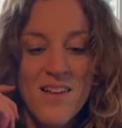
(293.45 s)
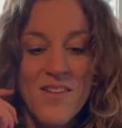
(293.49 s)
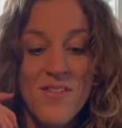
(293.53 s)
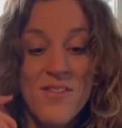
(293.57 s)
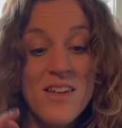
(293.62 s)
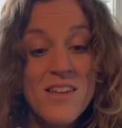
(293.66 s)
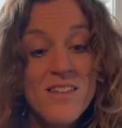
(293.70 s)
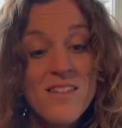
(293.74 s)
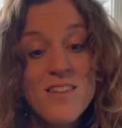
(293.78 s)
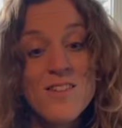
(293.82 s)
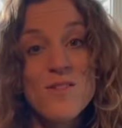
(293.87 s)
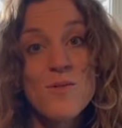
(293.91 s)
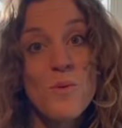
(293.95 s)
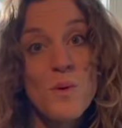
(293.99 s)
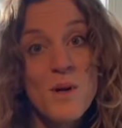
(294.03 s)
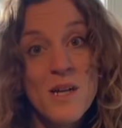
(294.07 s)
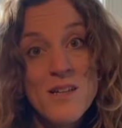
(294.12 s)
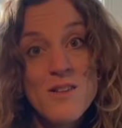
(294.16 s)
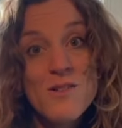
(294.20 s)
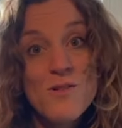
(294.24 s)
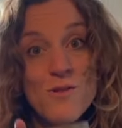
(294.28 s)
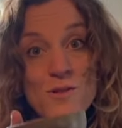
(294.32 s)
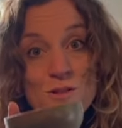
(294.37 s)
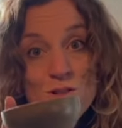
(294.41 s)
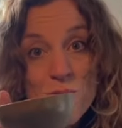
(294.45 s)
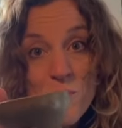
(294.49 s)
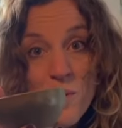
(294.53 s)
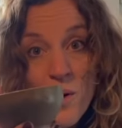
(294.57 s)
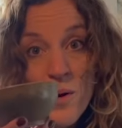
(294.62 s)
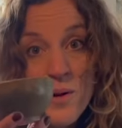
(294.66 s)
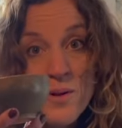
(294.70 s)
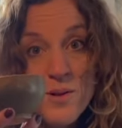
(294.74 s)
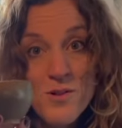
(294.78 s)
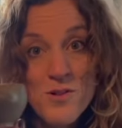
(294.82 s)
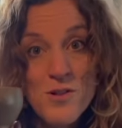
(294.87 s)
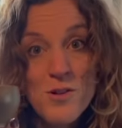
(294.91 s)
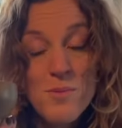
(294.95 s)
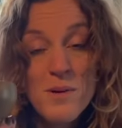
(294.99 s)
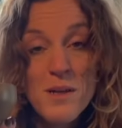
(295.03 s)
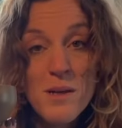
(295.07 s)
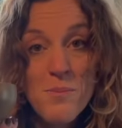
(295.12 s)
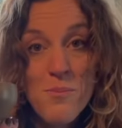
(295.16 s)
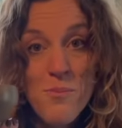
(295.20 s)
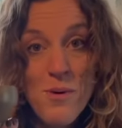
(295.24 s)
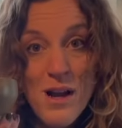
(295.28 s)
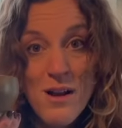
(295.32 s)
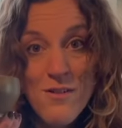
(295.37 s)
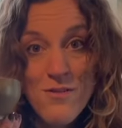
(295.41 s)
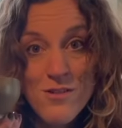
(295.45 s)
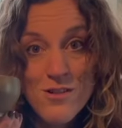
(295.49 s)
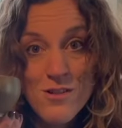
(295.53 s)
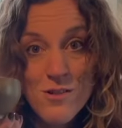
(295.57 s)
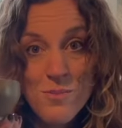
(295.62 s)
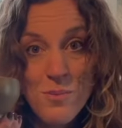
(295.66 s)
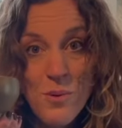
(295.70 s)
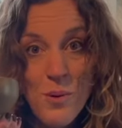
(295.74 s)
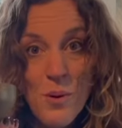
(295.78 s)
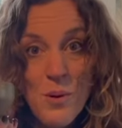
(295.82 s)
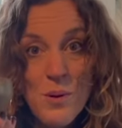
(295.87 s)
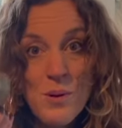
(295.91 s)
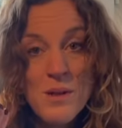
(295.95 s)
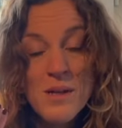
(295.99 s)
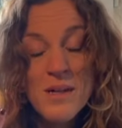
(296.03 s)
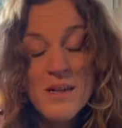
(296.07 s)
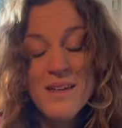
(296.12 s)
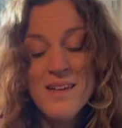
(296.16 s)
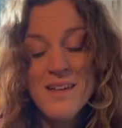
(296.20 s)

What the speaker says: this is way too small to be a breakfast bowl.